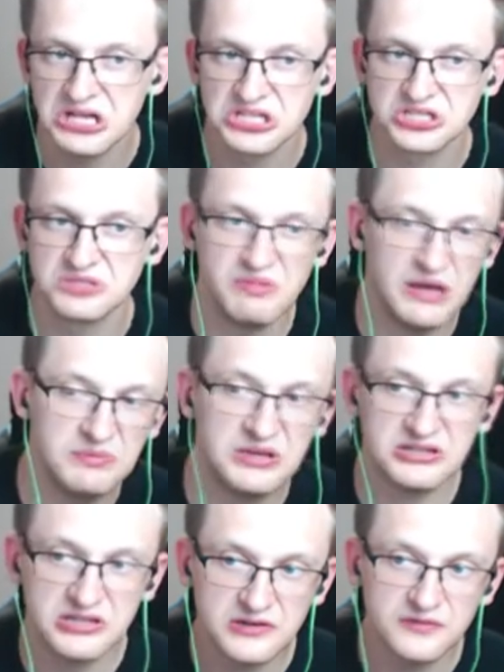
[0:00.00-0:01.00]
so maybe a
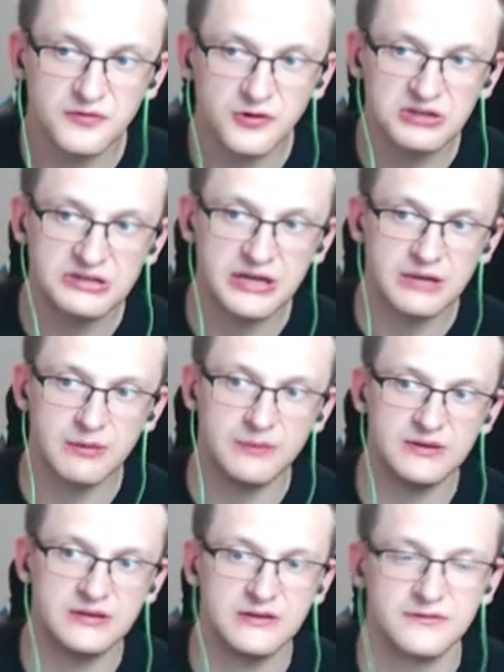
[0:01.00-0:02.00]
tier four deck, maybe
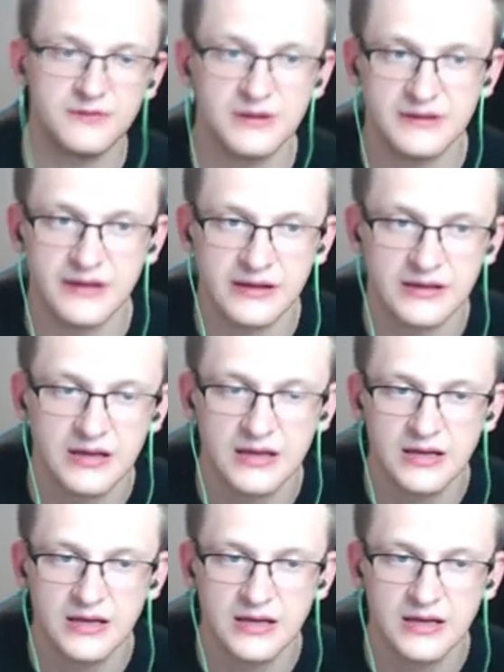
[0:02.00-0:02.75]
tier three deck.